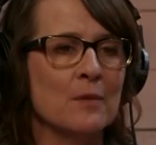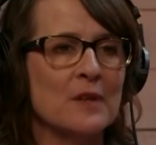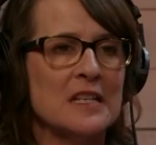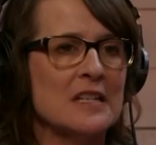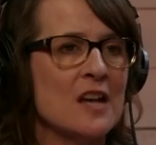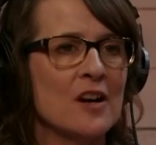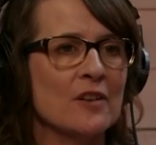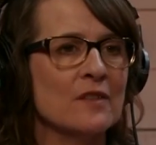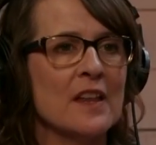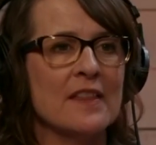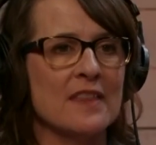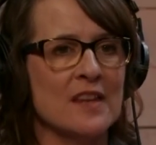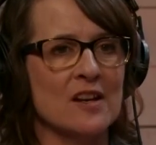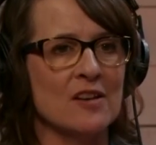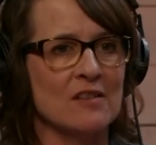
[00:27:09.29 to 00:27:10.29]
we know that
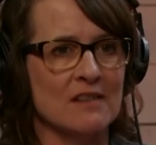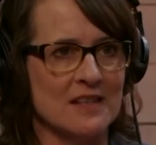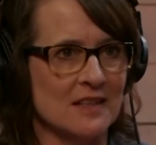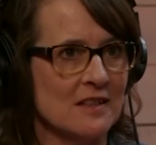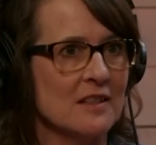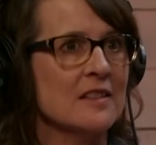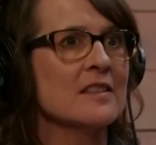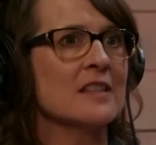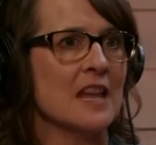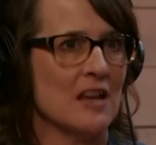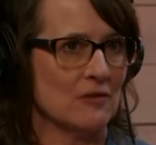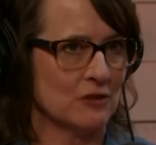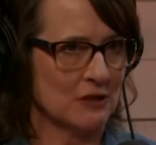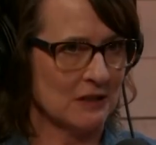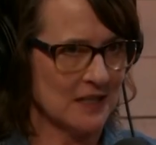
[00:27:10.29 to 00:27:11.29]
there is
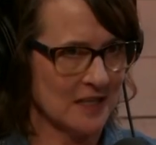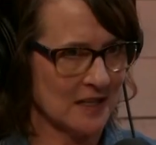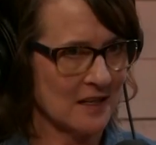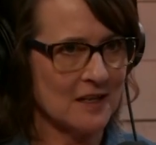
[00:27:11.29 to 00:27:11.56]
counseling